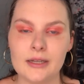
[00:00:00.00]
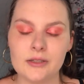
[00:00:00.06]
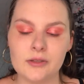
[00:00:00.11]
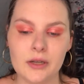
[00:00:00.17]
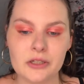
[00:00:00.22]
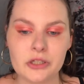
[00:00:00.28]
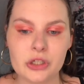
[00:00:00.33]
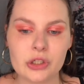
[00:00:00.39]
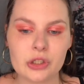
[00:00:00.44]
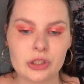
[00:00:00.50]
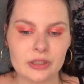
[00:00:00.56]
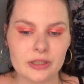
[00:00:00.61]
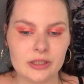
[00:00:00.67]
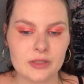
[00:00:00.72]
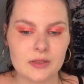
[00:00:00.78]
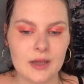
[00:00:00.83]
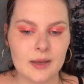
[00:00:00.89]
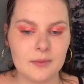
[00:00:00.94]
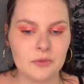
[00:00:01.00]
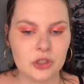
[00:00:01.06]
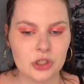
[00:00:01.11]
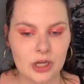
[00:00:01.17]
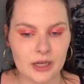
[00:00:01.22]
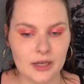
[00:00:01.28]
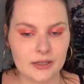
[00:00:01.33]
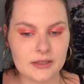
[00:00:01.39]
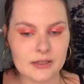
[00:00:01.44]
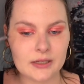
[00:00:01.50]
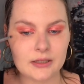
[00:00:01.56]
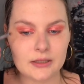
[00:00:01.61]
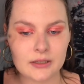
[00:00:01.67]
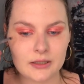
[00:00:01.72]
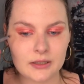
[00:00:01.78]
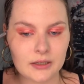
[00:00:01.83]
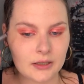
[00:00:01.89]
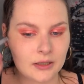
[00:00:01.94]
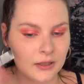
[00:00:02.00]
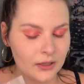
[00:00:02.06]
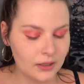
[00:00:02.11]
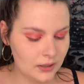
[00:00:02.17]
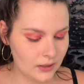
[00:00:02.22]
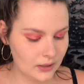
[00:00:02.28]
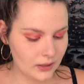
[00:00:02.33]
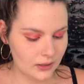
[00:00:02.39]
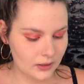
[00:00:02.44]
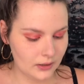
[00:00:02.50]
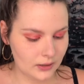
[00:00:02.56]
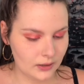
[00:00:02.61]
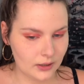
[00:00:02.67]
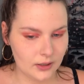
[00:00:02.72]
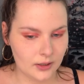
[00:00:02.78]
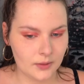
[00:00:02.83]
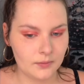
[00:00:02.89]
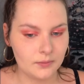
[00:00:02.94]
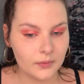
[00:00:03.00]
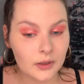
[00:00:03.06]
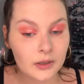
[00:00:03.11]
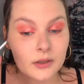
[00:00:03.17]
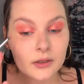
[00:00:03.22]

so I just took the same shades and um,